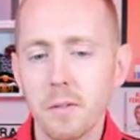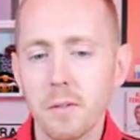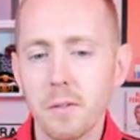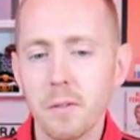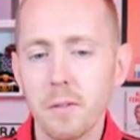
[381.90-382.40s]

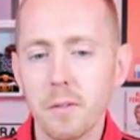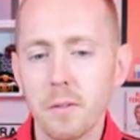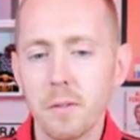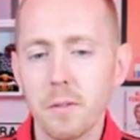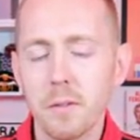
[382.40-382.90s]

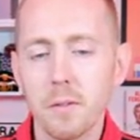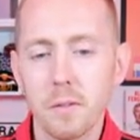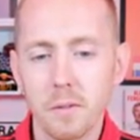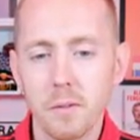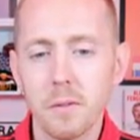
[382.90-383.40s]

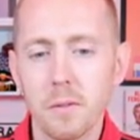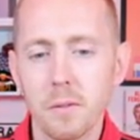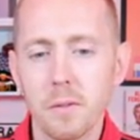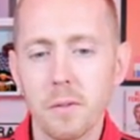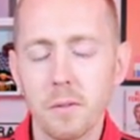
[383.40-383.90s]

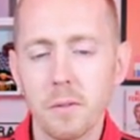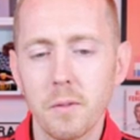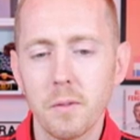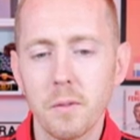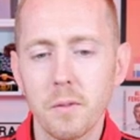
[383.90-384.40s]

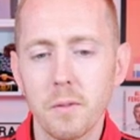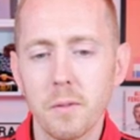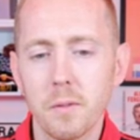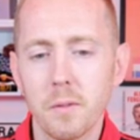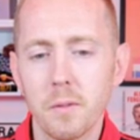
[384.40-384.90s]

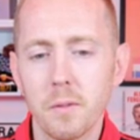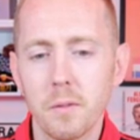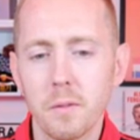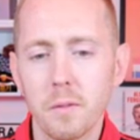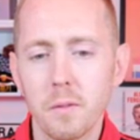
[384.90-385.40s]

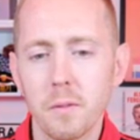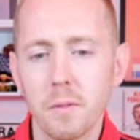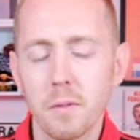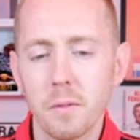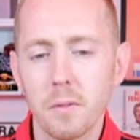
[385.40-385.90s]

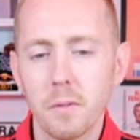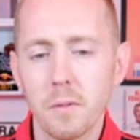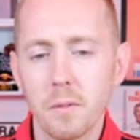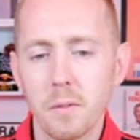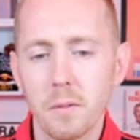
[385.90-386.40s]

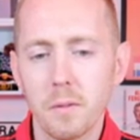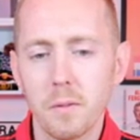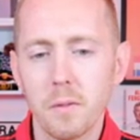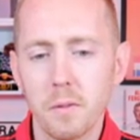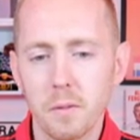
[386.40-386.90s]

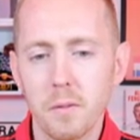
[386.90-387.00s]
The person shown says nothing.